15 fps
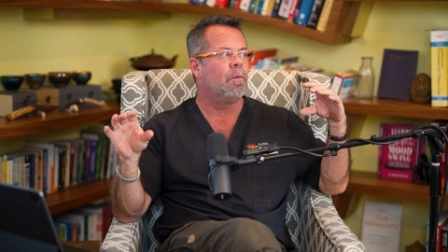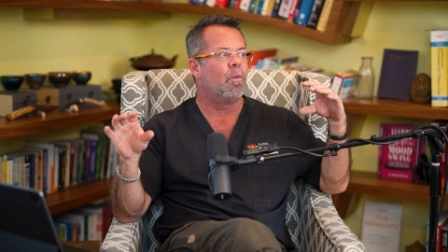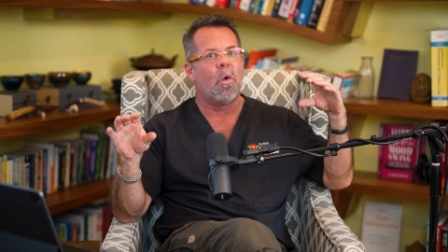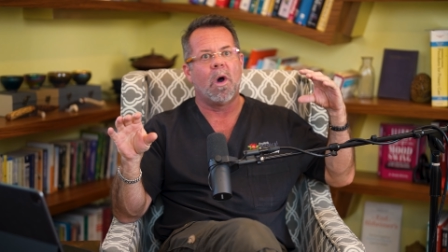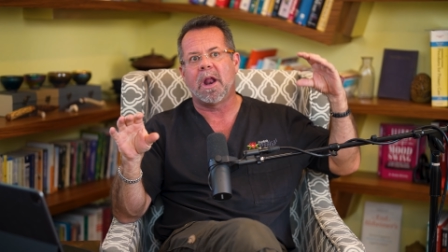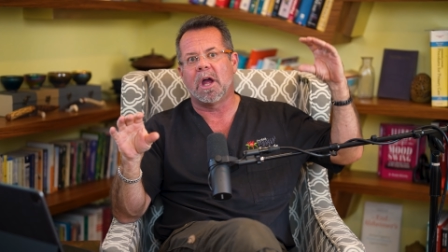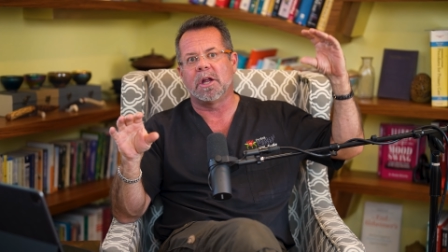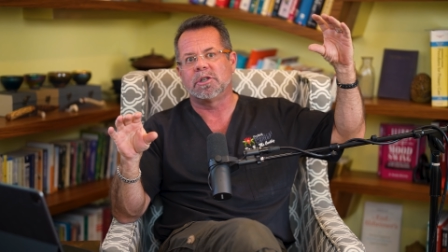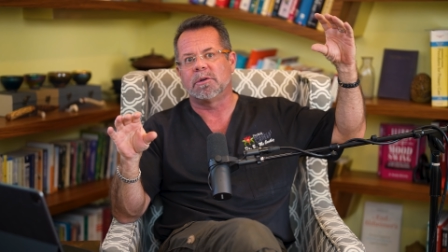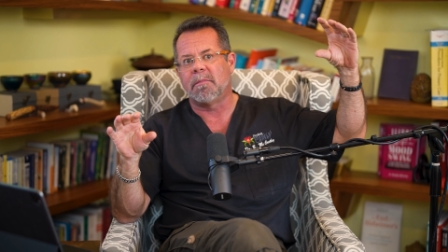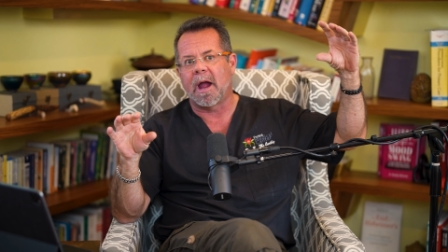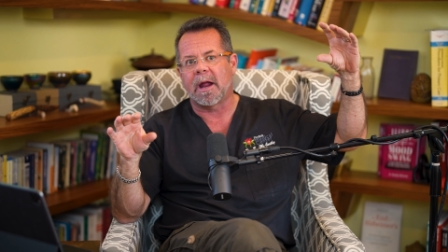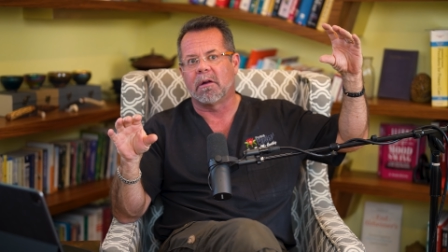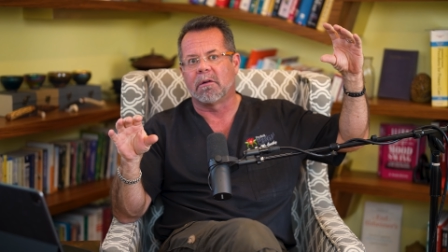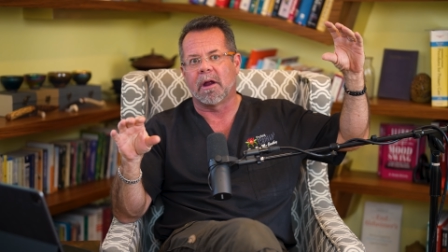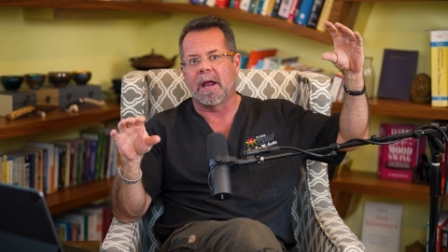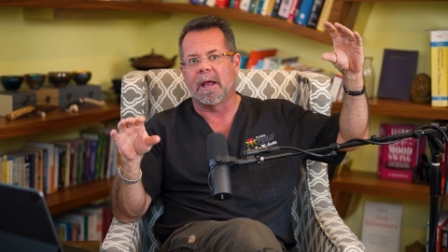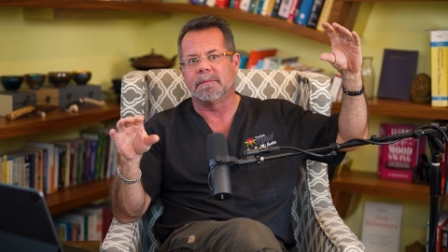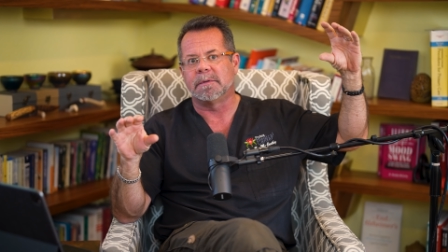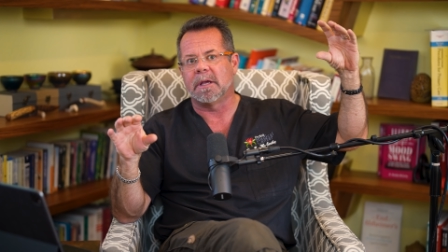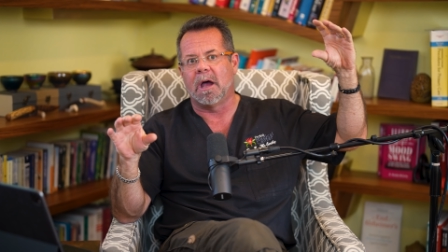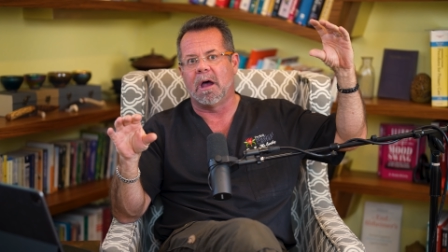100
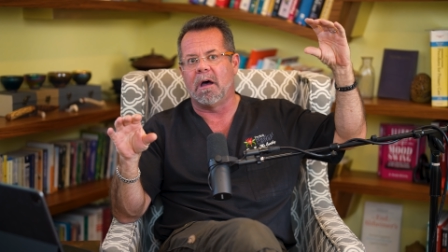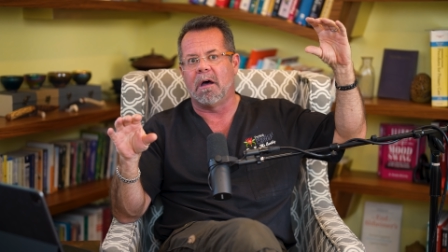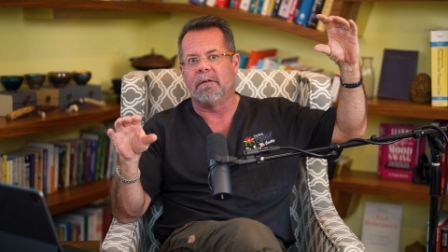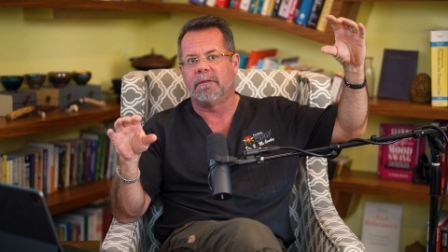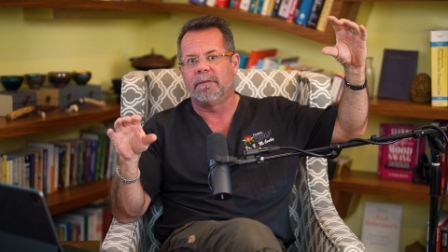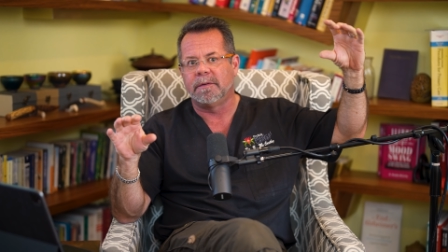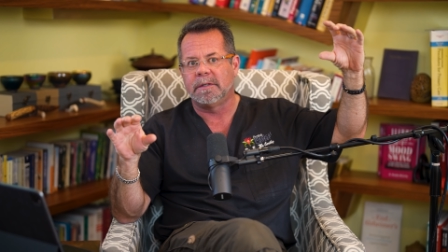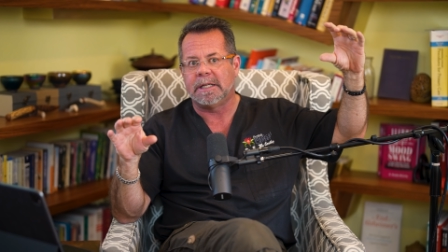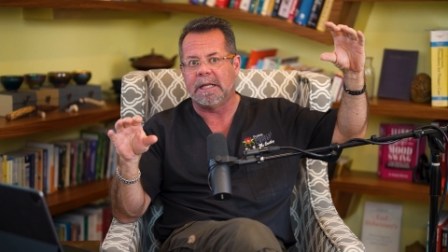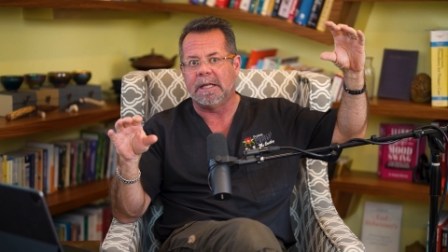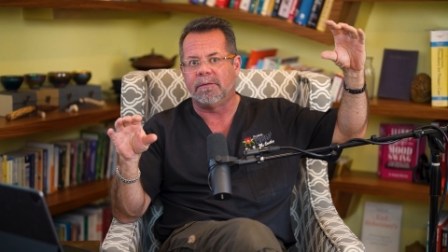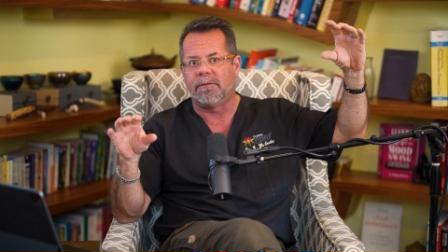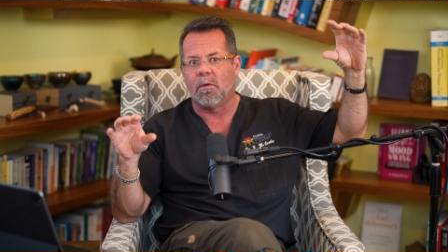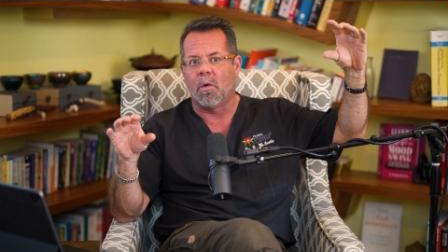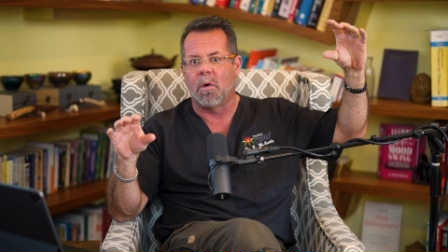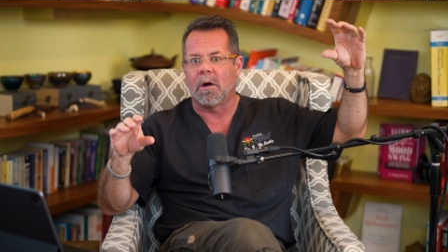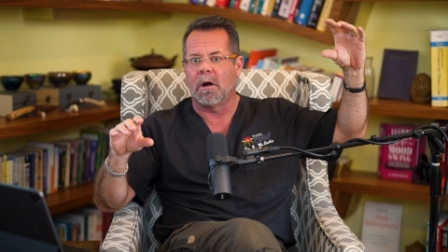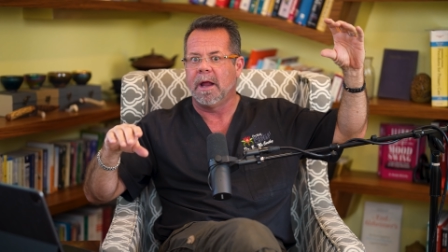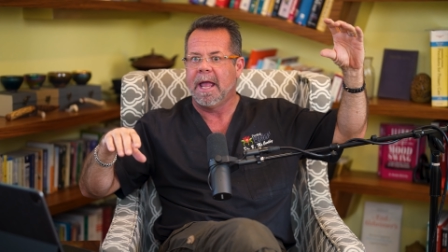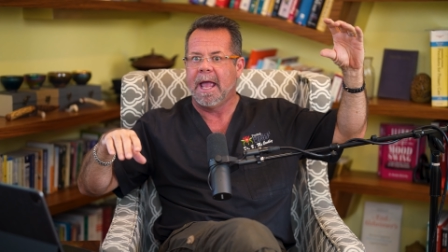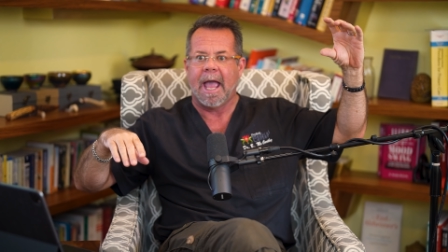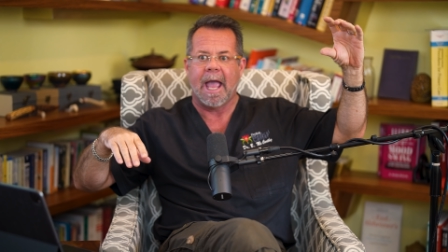micrograms of
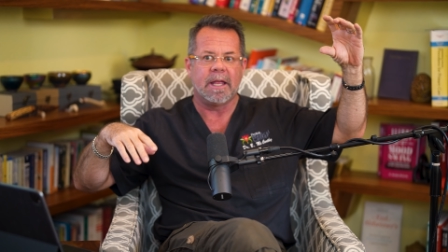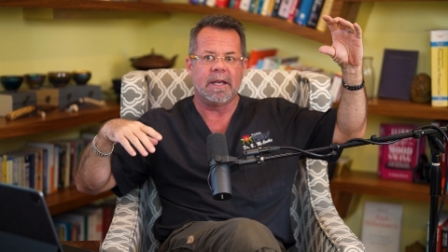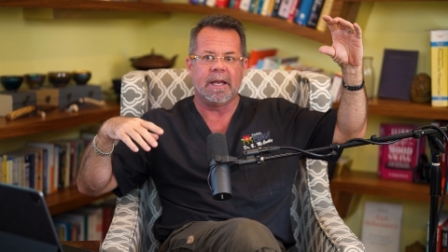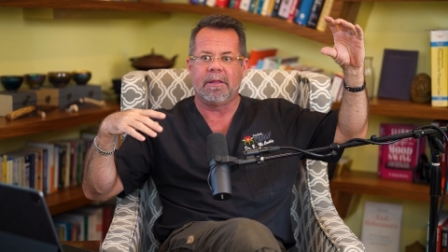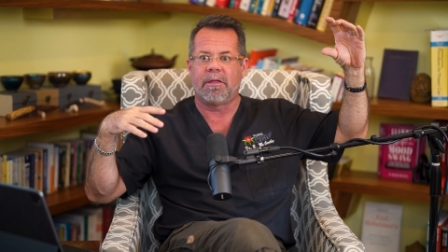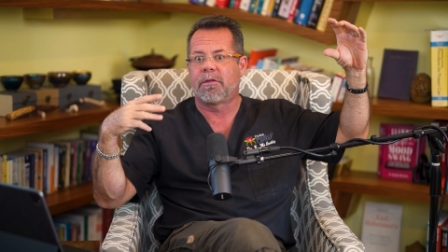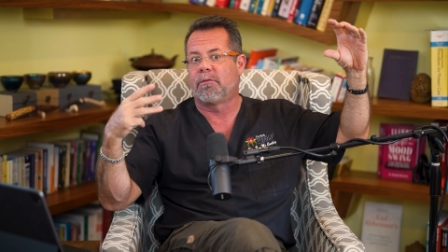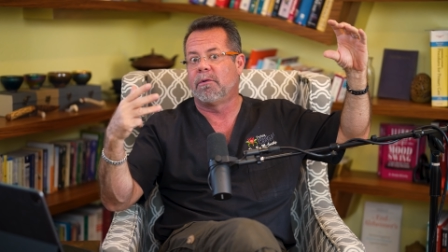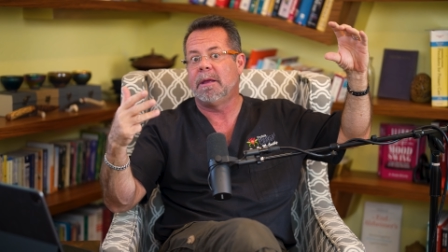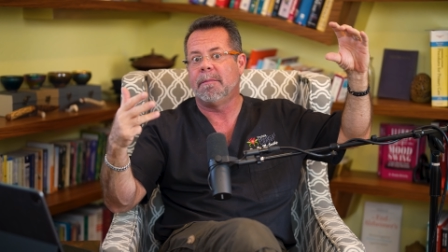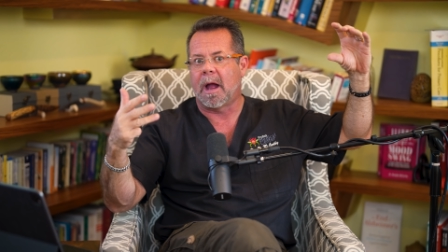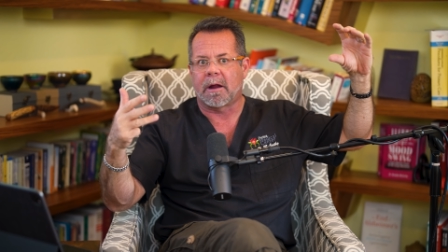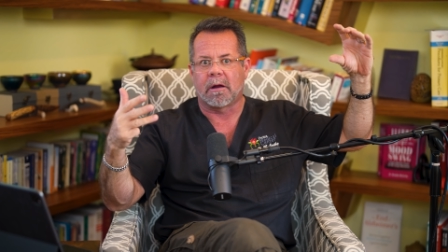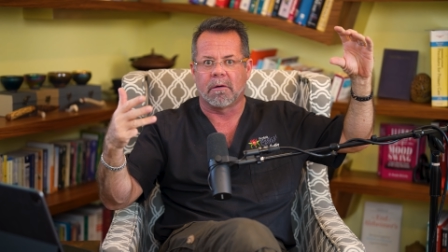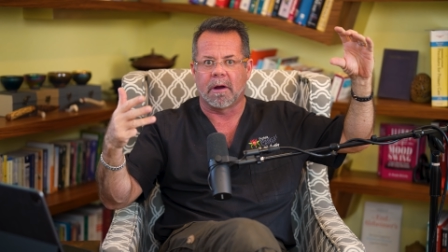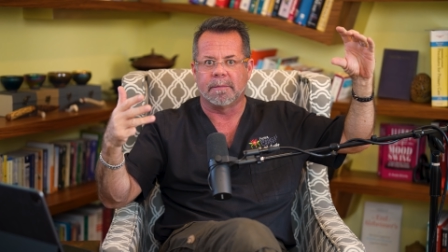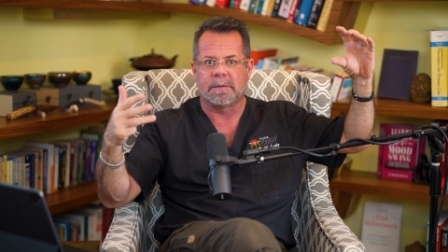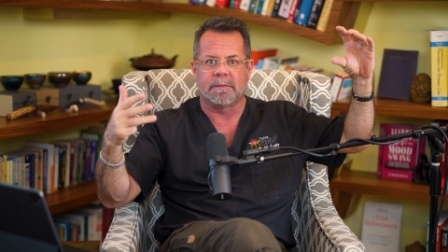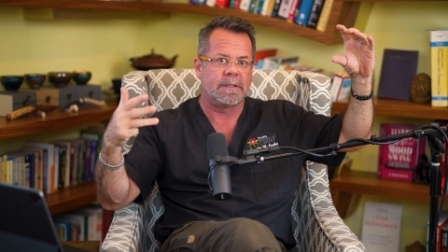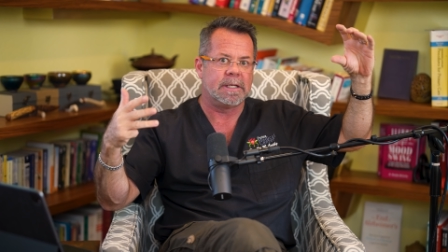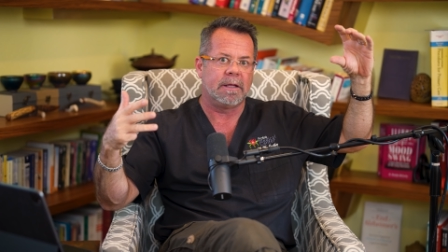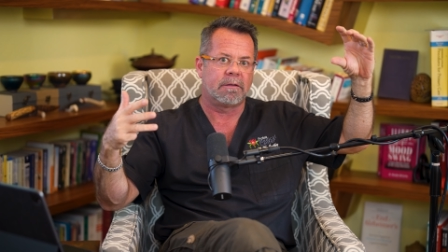T4 and you need three micrograms
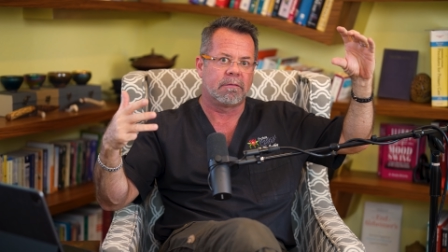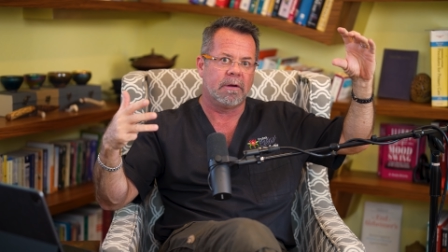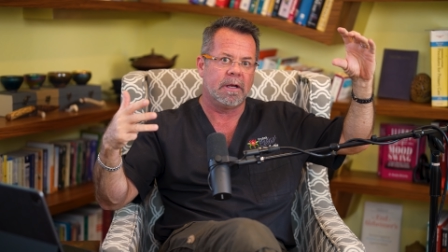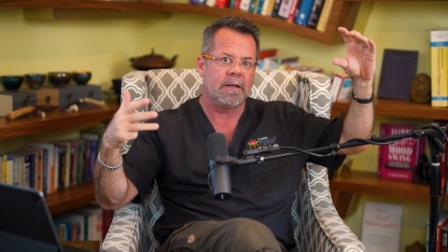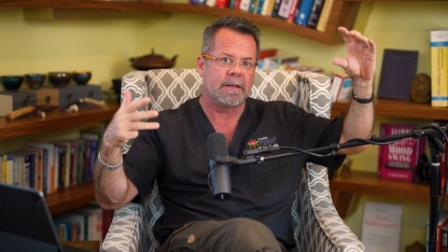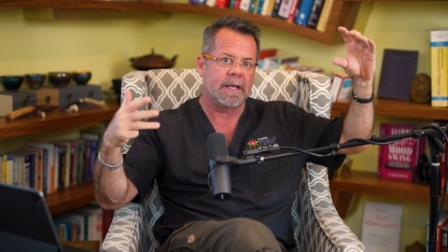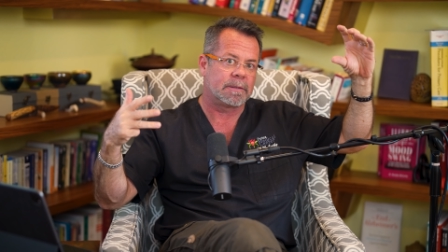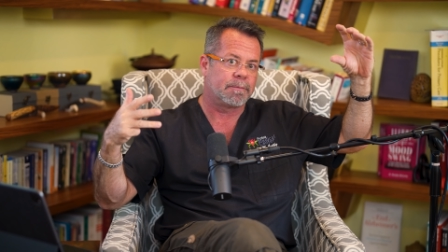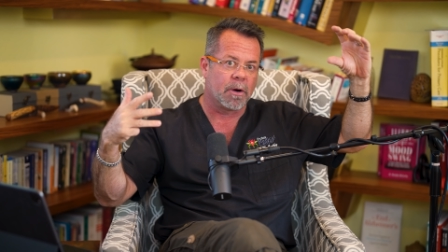of T3, that's